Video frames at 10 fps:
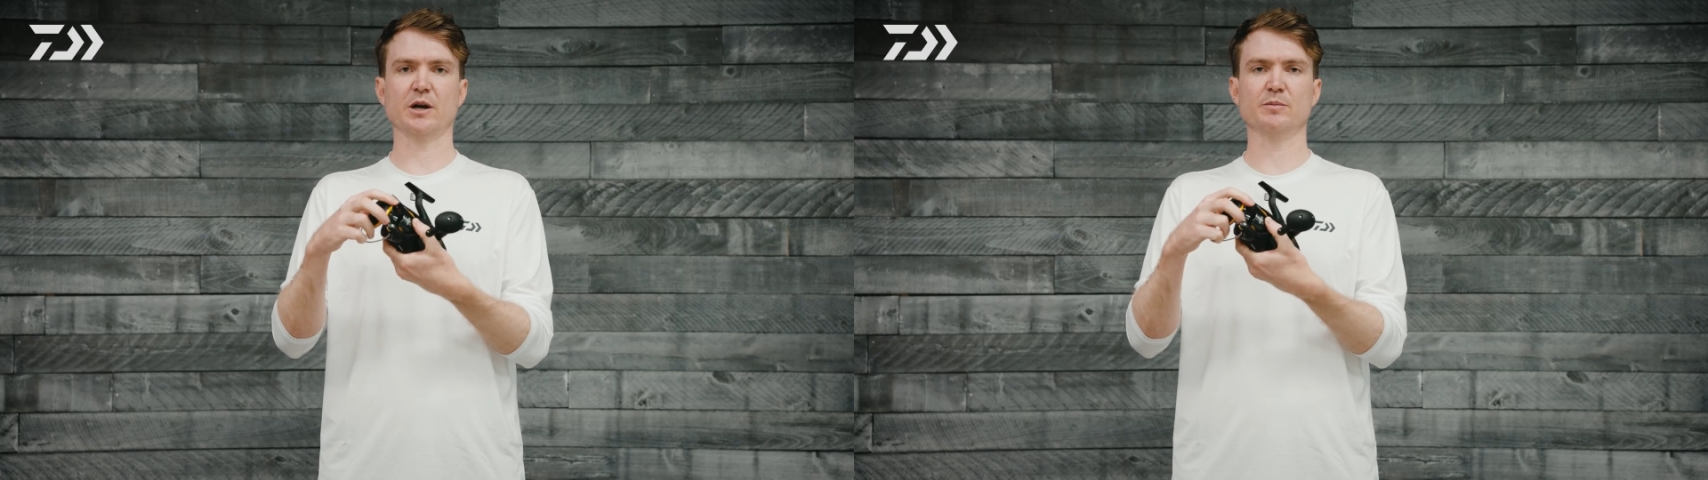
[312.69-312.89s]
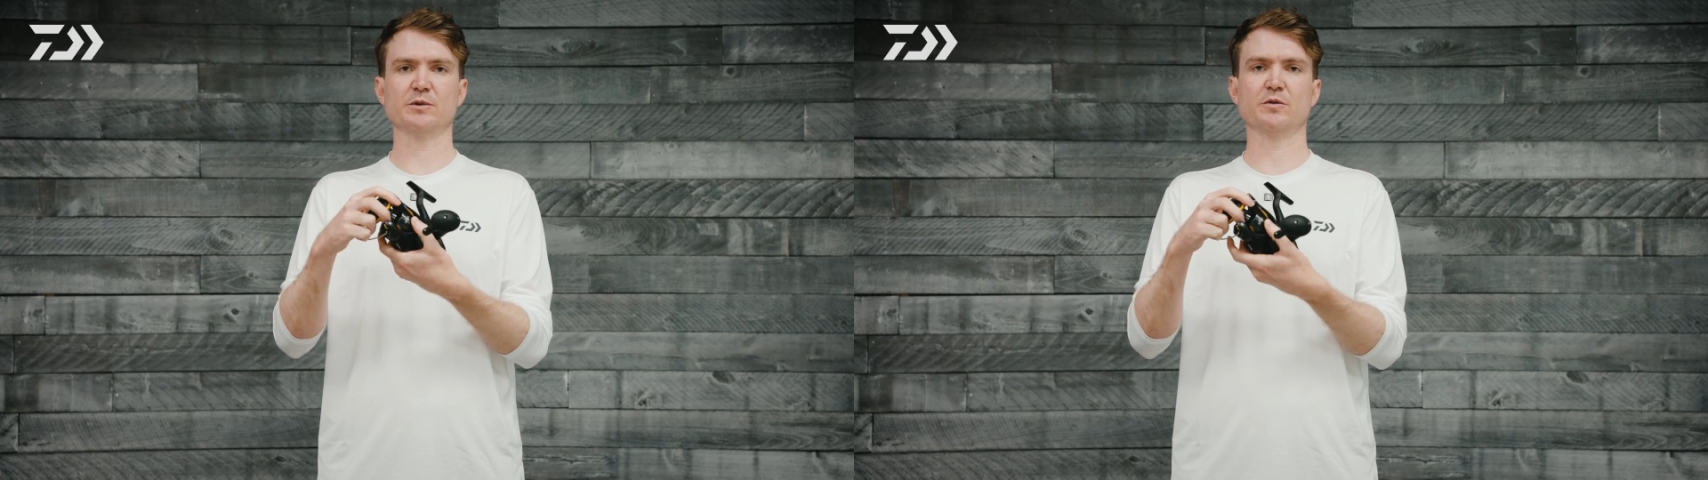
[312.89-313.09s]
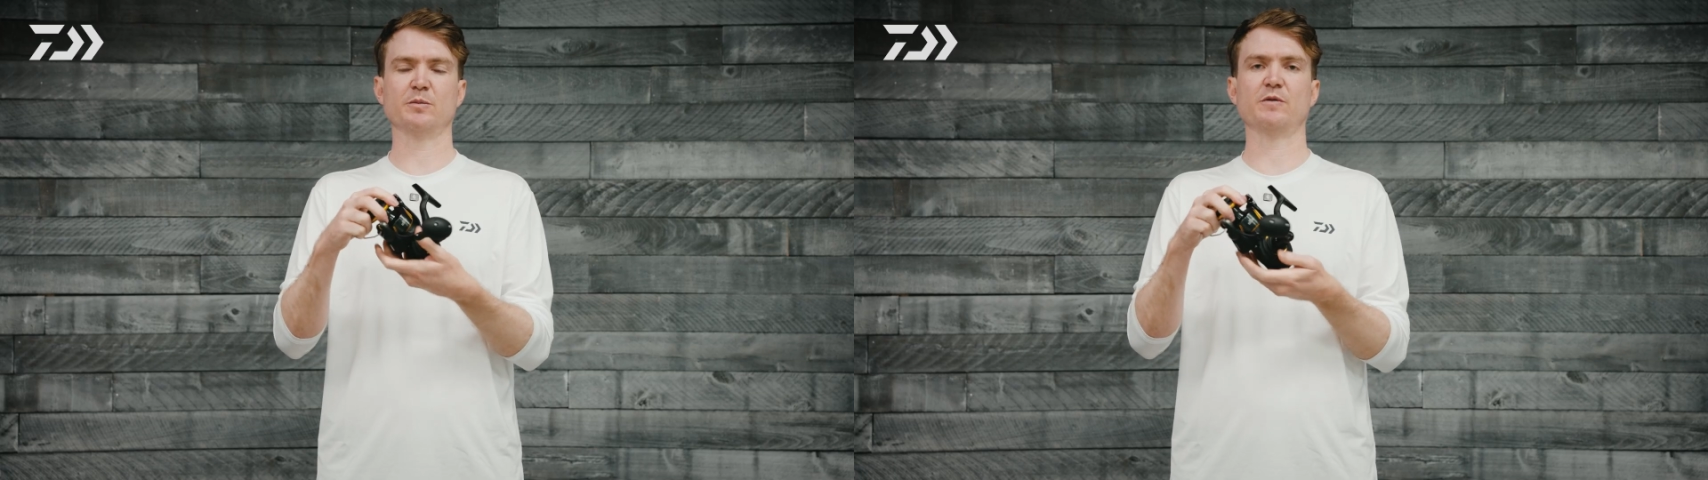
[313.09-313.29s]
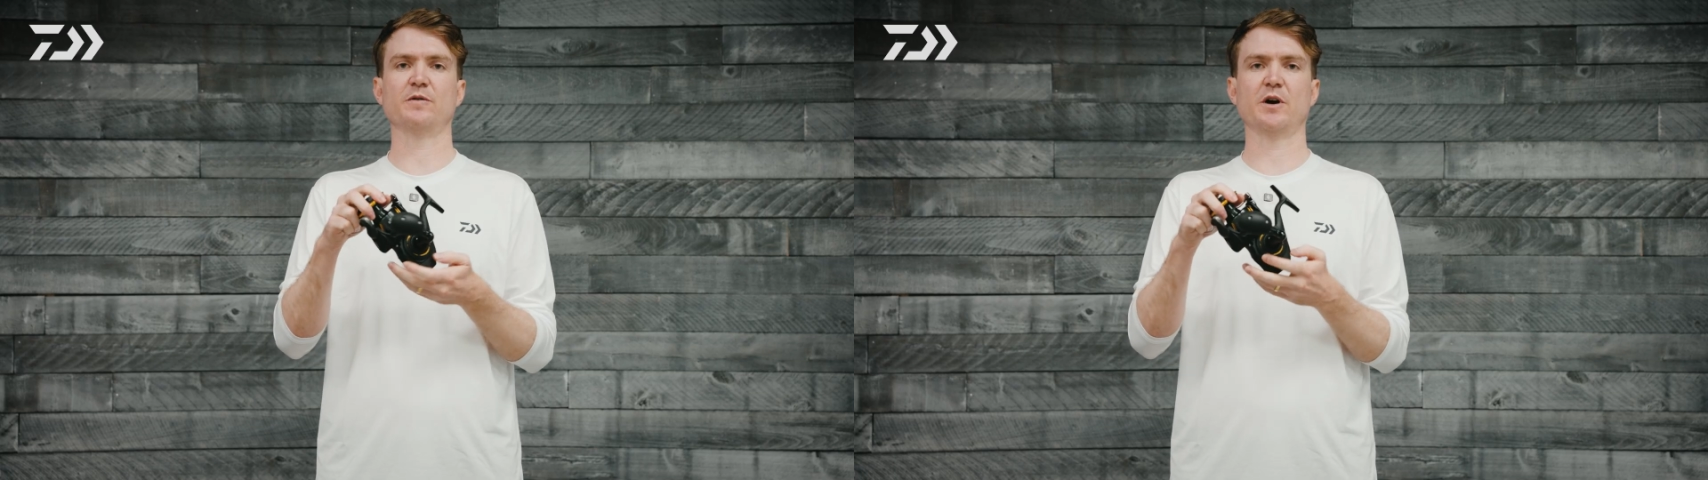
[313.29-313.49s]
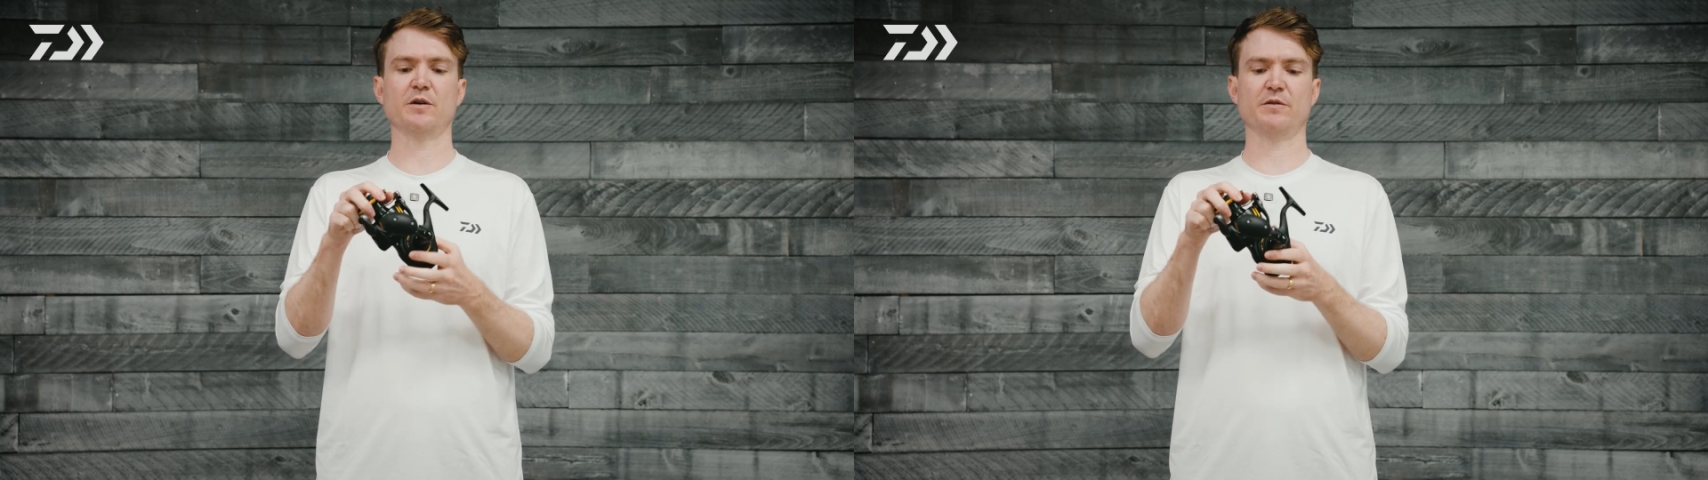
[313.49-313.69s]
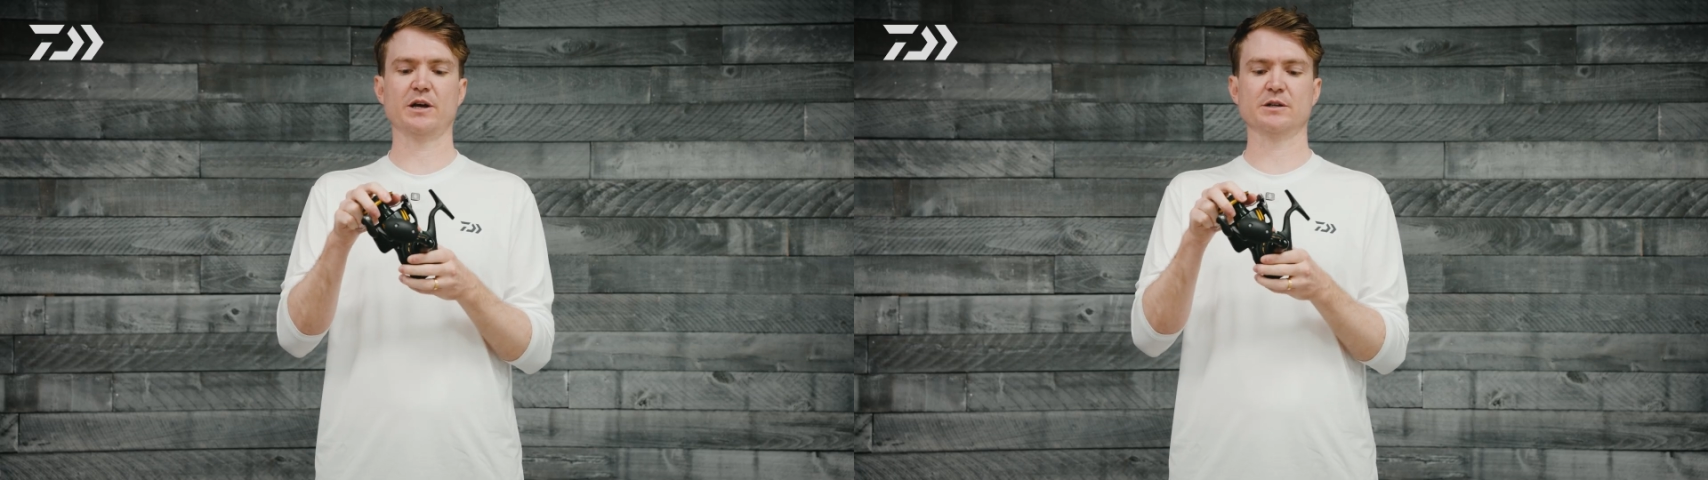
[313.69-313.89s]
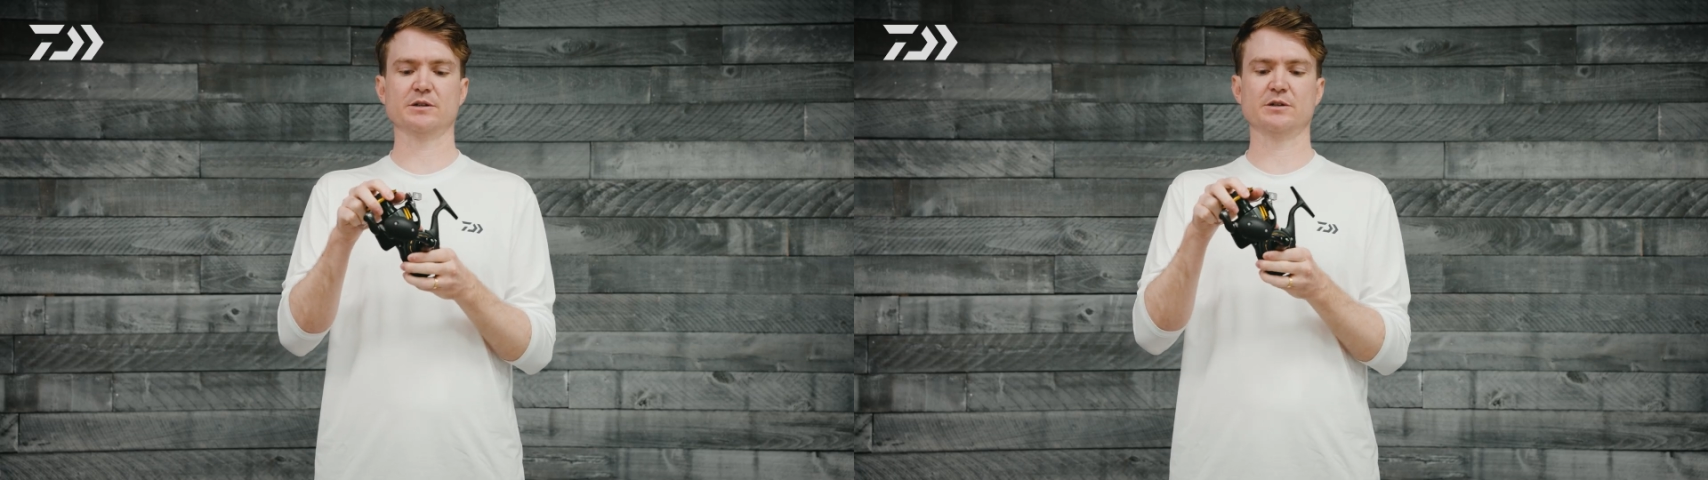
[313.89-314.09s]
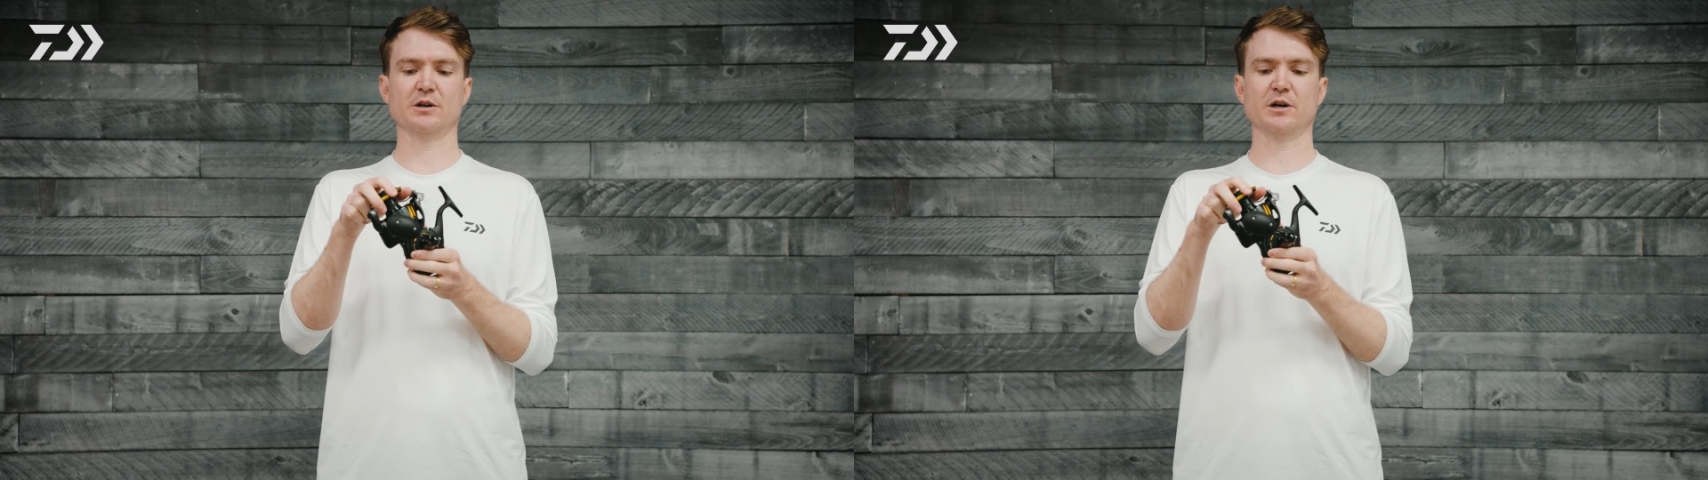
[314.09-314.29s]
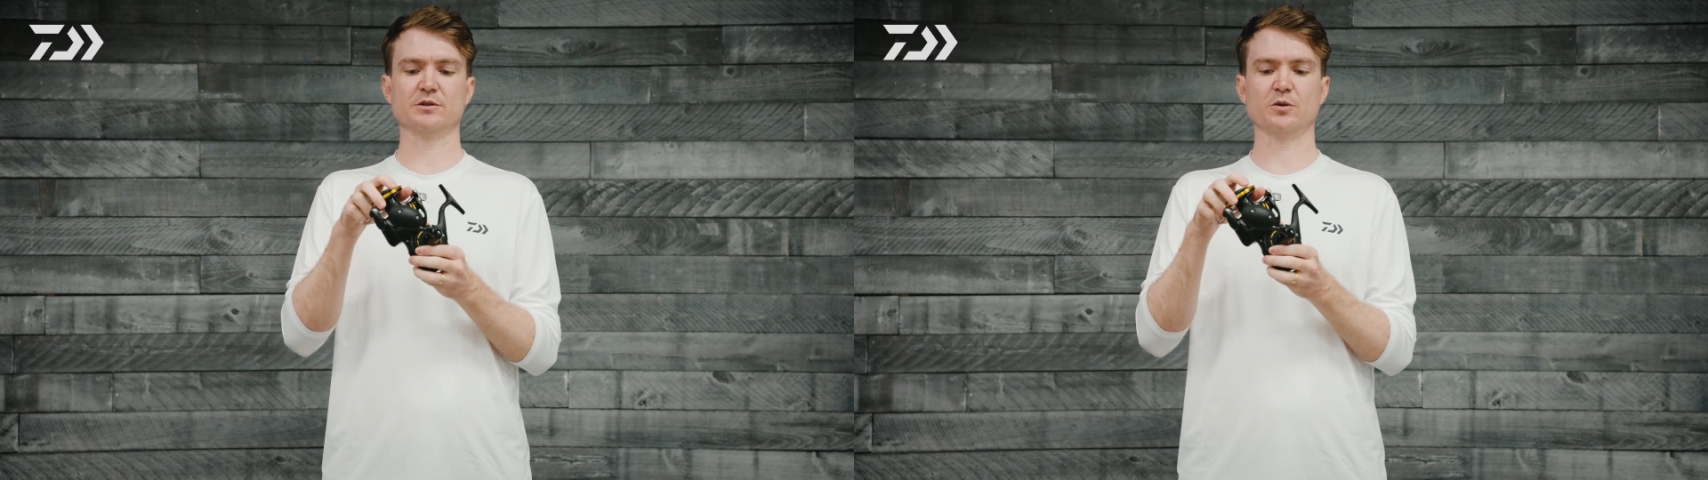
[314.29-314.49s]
comes from a 5,000 size